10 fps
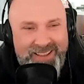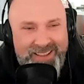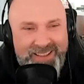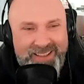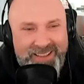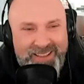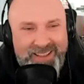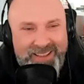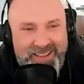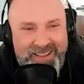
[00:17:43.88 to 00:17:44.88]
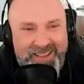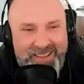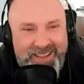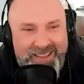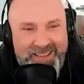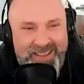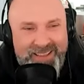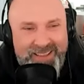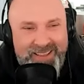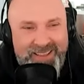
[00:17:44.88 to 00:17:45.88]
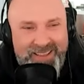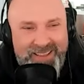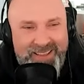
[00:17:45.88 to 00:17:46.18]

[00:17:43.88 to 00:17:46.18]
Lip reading: No words are spoken by the person on screen.